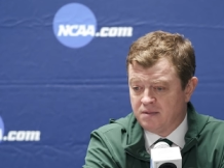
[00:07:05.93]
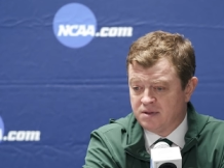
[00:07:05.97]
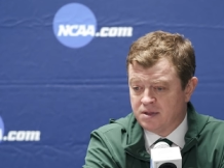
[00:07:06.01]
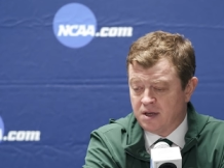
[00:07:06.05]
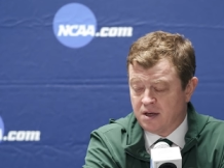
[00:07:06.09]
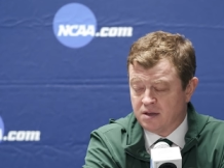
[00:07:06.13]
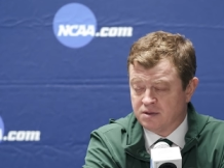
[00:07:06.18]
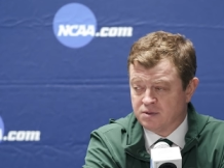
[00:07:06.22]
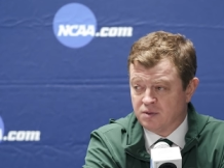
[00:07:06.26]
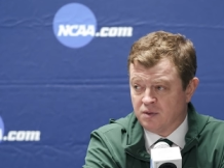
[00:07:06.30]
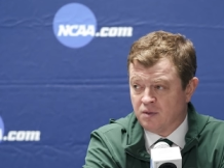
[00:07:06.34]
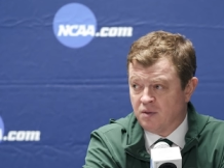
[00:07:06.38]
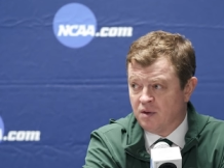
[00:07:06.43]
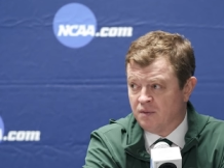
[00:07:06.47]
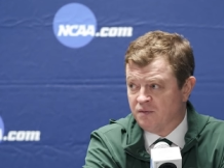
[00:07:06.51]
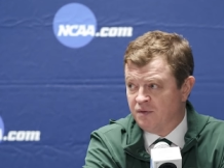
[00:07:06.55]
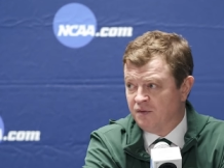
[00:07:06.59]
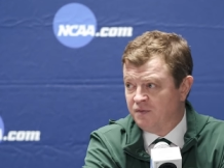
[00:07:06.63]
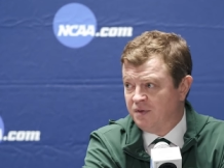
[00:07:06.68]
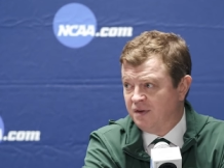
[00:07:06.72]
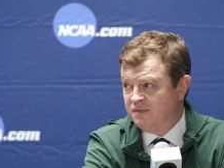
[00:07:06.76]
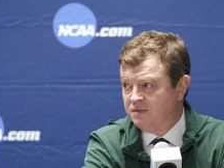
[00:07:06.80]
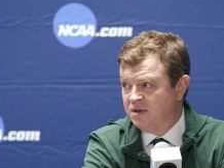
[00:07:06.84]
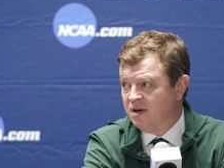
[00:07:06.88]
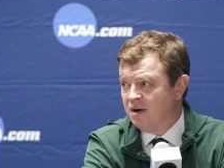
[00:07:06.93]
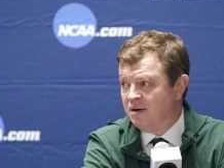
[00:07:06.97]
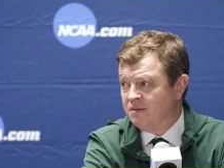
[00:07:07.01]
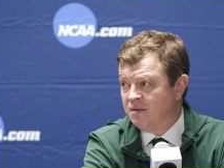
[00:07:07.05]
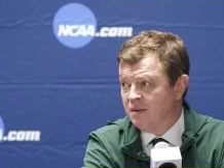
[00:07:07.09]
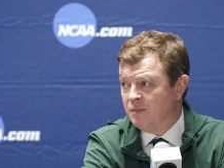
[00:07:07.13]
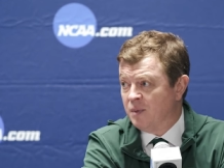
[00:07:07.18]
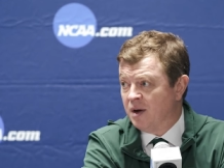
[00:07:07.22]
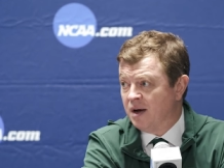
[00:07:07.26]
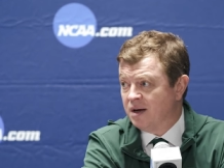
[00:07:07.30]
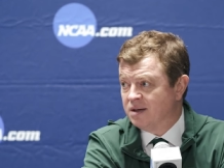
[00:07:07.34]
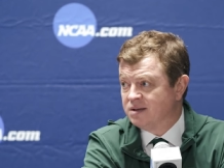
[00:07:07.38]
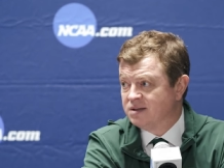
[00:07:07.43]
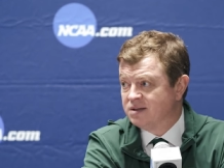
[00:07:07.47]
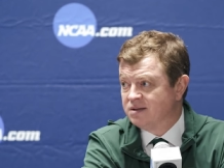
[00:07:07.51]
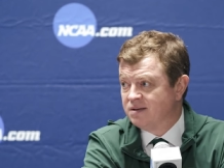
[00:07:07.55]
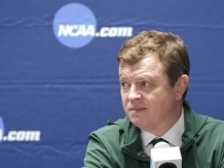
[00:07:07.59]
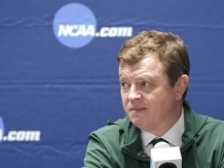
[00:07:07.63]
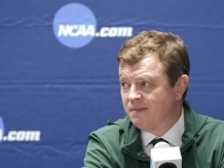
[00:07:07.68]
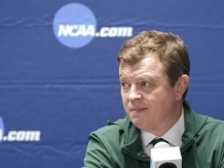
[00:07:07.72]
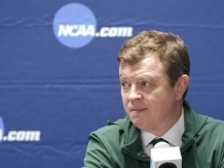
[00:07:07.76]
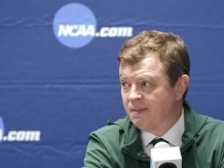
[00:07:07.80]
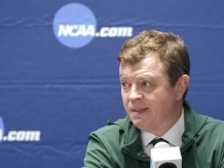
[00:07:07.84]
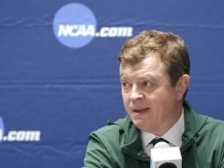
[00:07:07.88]
tickets were going for $1,500.
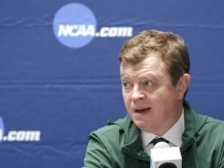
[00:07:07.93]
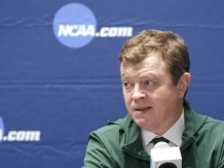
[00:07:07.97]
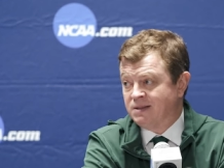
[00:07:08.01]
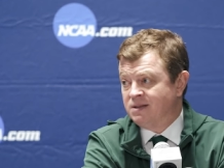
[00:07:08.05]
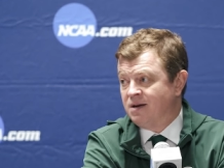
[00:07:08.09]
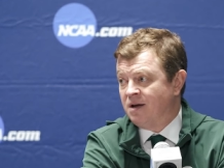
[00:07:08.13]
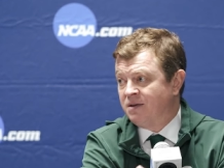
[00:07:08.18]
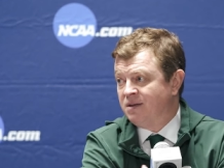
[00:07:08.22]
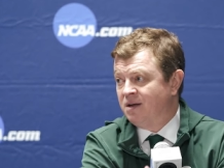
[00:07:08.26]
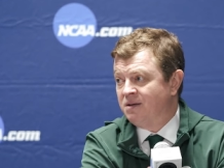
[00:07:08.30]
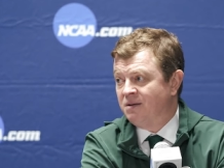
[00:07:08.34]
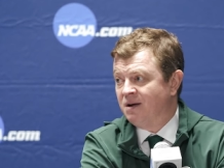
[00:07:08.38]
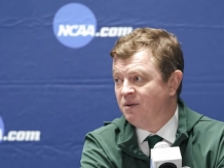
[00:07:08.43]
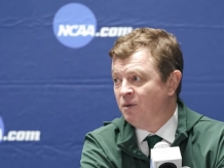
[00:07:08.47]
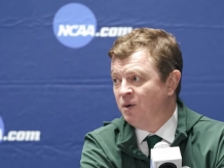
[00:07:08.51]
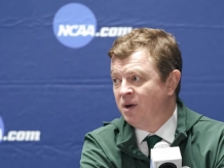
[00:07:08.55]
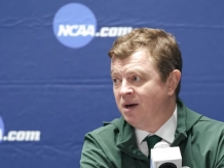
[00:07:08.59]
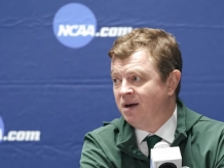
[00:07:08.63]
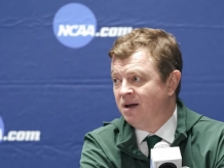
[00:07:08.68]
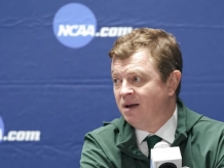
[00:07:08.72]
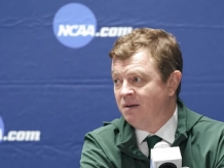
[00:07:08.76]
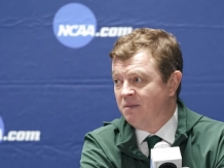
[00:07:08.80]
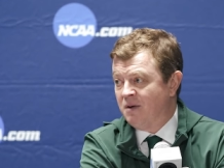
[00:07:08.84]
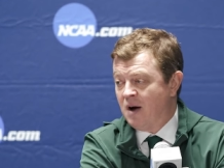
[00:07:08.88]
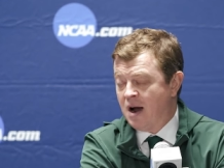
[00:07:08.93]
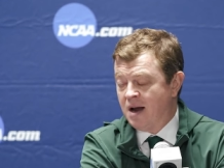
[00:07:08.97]
That's nothing that we did.